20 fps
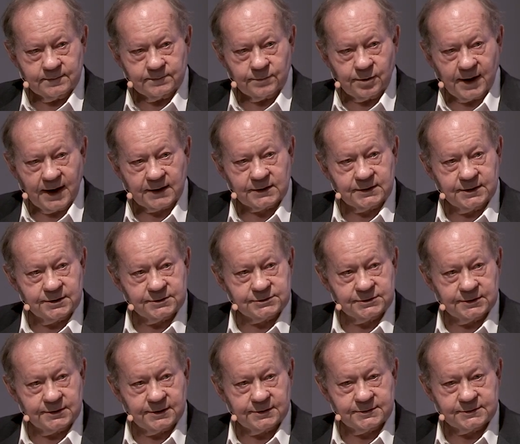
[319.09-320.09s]

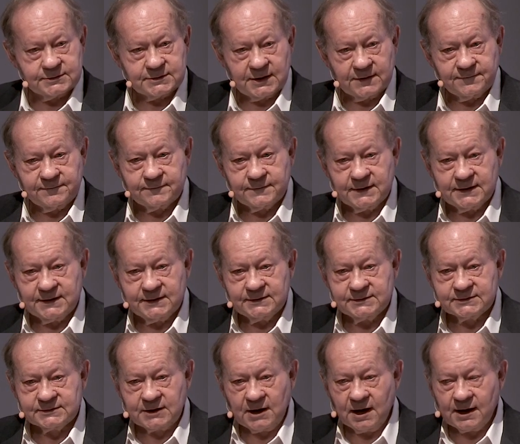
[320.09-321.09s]
practitioners of the
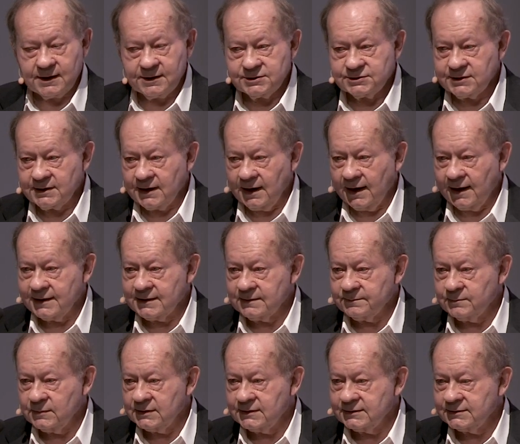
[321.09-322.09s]
Scottish
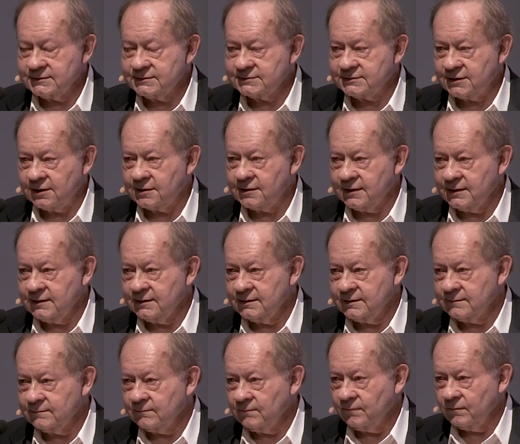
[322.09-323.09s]
Enlightenment
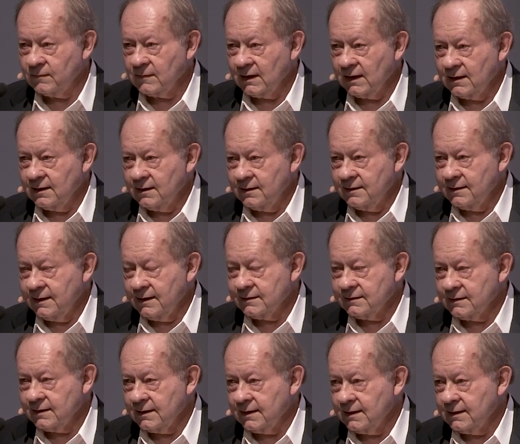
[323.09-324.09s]
starting
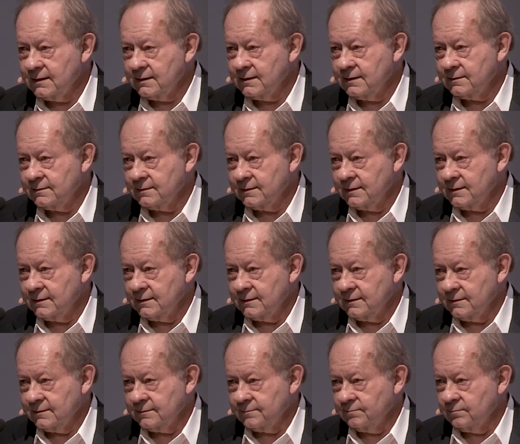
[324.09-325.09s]
in the
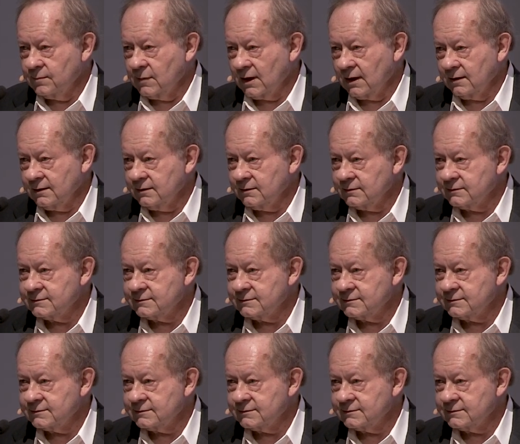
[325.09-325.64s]
middle